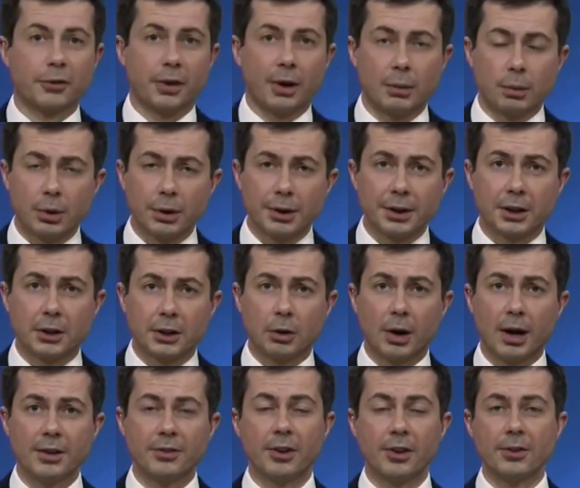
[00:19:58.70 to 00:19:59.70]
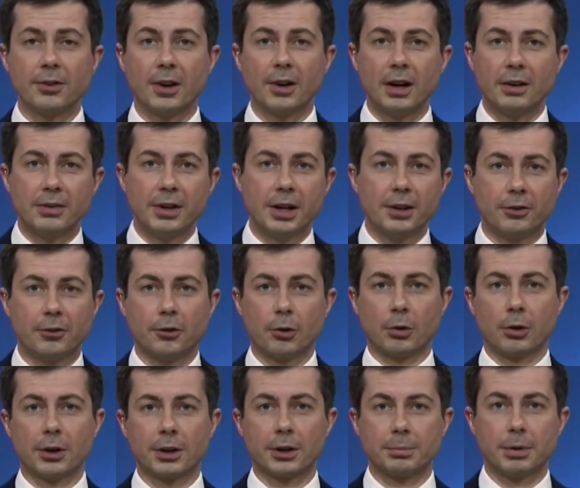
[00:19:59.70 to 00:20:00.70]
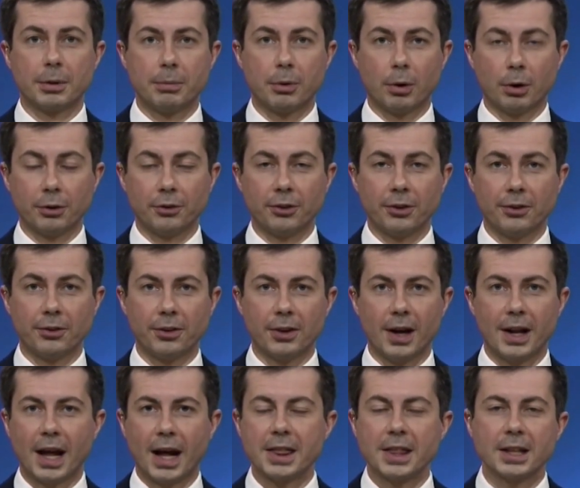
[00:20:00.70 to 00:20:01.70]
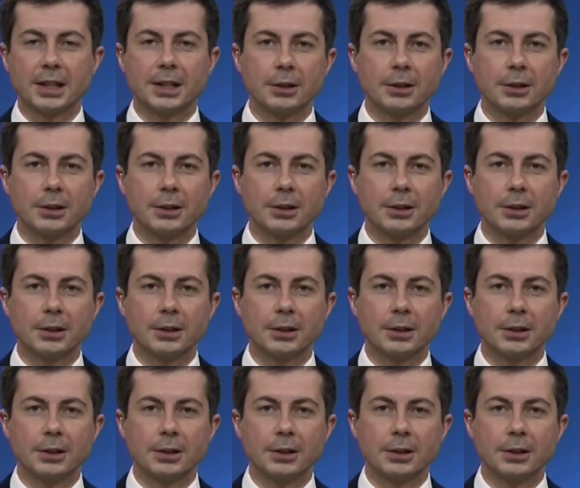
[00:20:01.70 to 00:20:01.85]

We're in a crisis of historic proportions, and I think